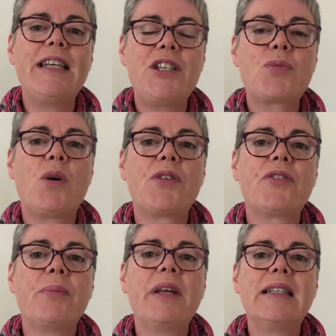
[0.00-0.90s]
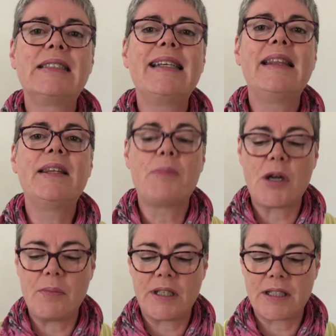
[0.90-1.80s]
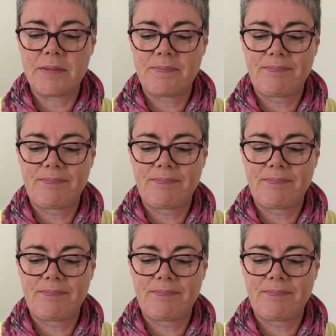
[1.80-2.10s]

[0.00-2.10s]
each one of them is in the moment.